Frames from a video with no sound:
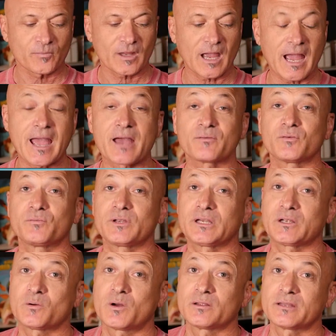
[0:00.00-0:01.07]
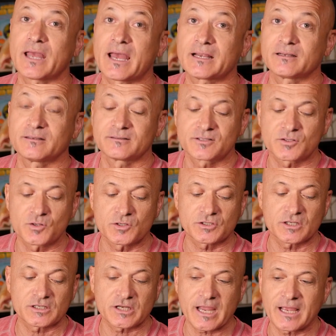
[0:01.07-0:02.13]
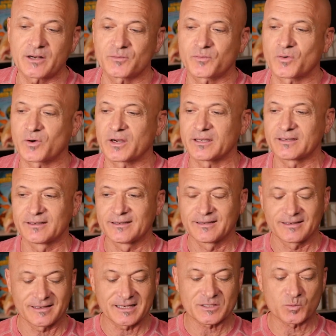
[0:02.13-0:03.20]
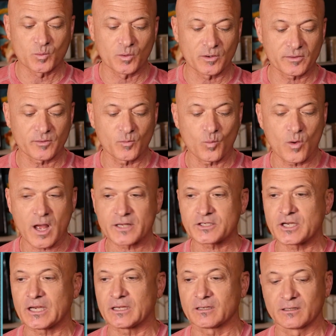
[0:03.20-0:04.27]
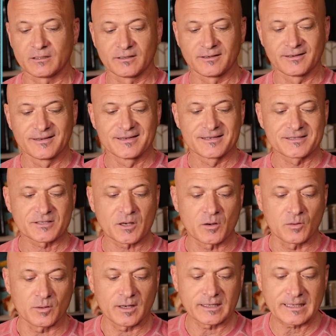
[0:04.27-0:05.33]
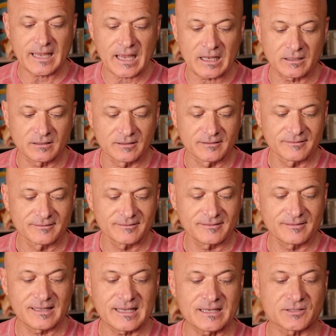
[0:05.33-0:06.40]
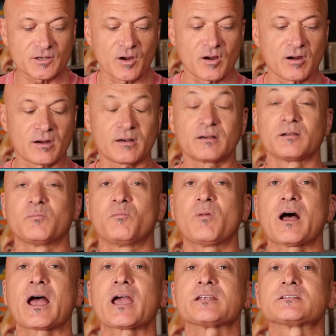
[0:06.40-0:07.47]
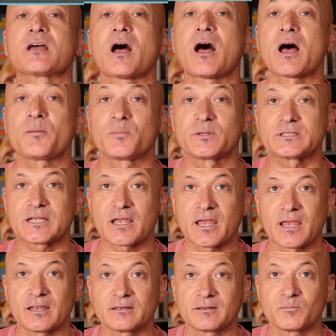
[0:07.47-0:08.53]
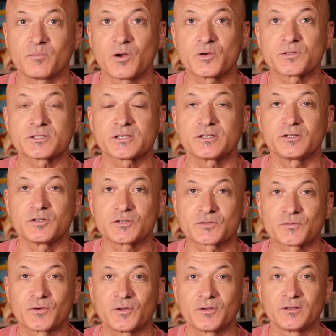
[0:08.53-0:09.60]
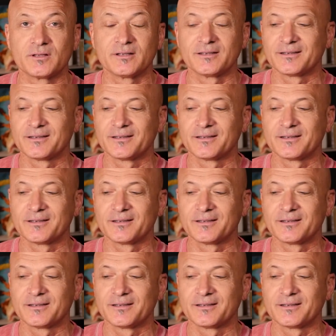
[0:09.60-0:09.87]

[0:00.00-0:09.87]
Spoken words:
I have a video on that. Search the channel for it. It's worth watching. So again, these are my top 10 most useful